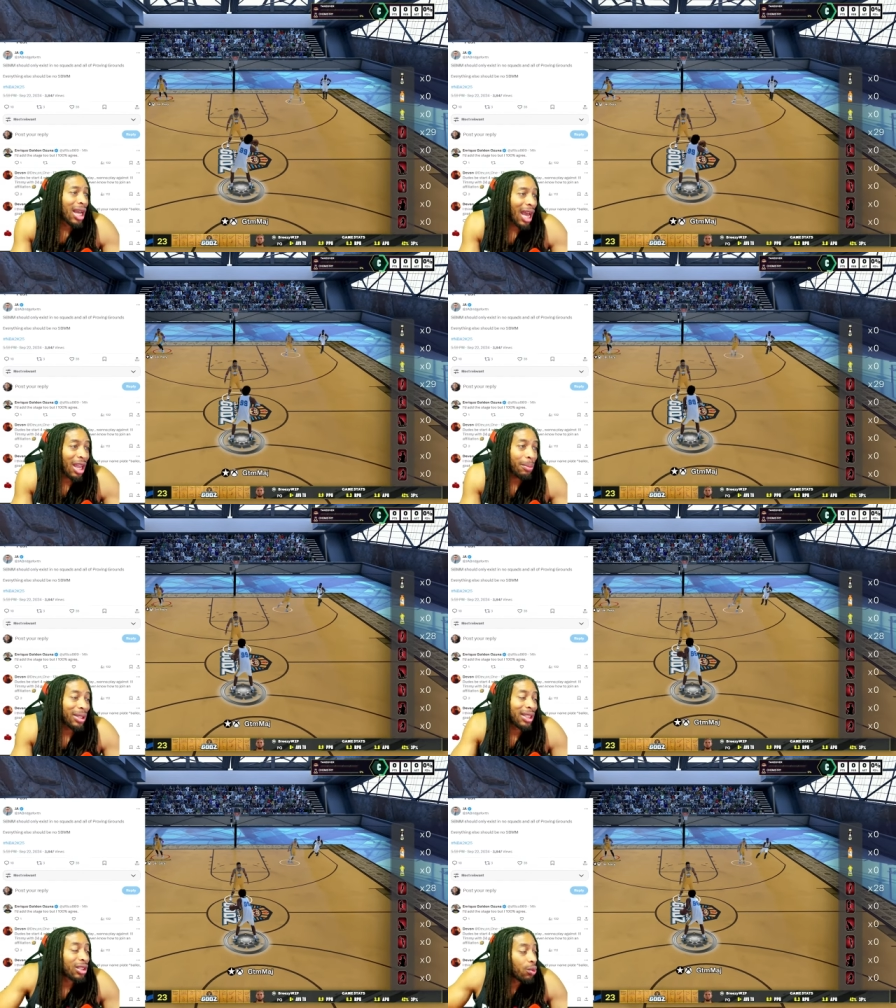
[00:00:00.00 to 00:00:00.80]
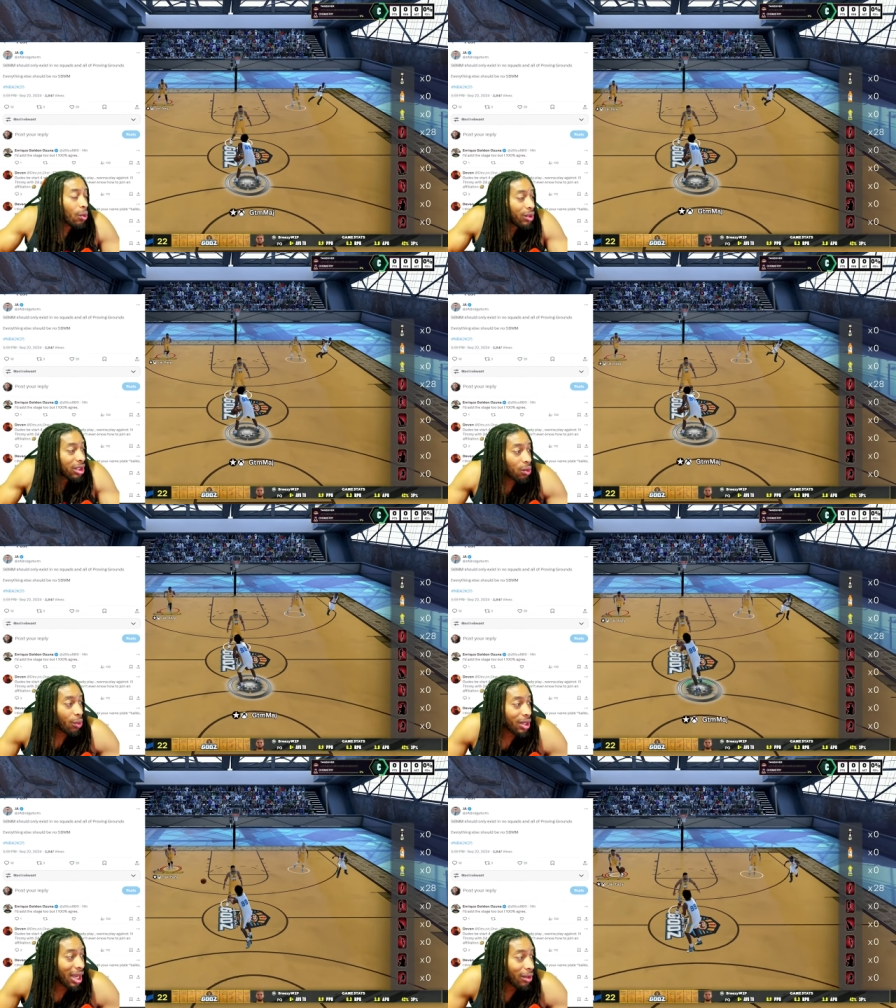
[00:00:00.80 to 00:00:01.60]
hey but this is what we this is what
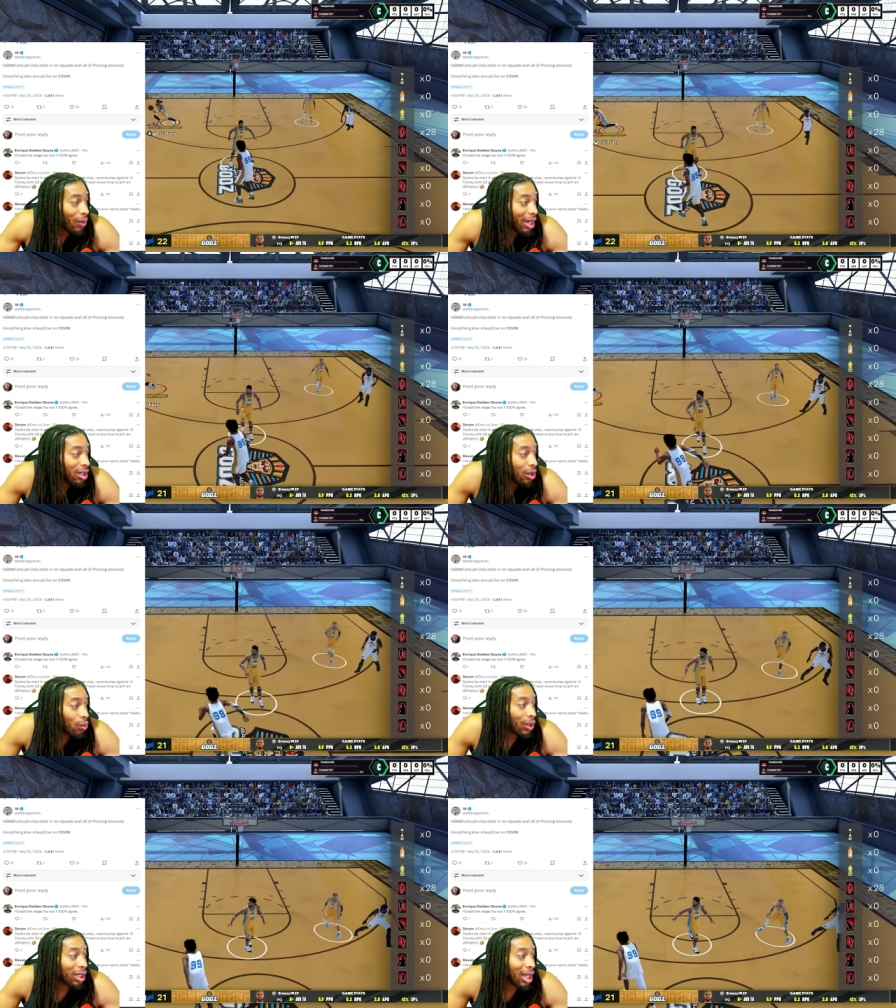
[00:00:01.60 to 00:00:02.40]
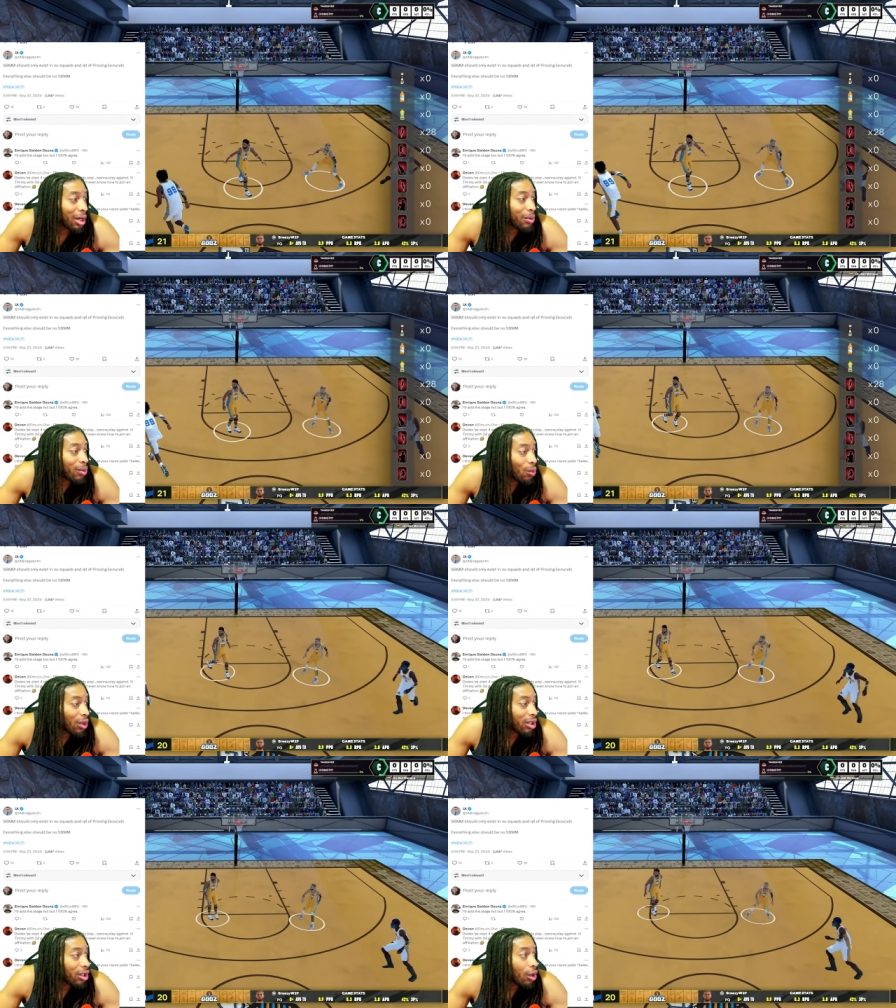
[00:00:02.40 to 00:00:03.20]
we at right here what a lot of people
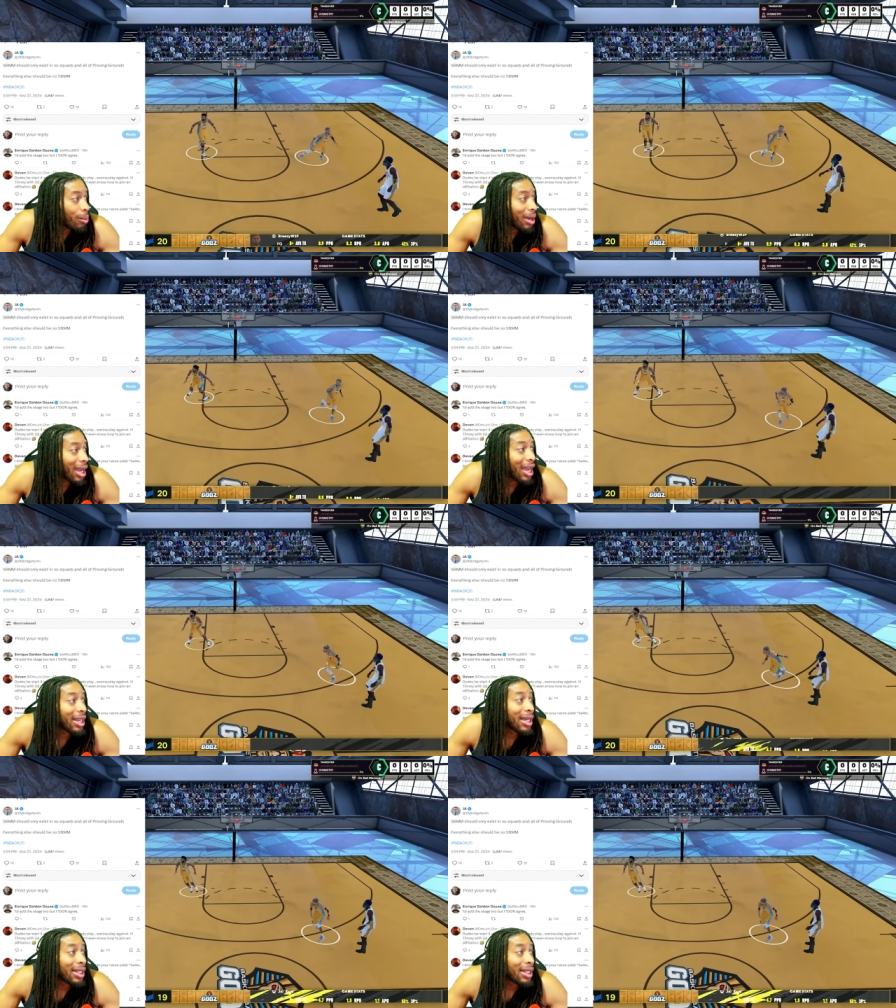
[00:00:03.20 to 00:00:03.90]
wanted to know man hey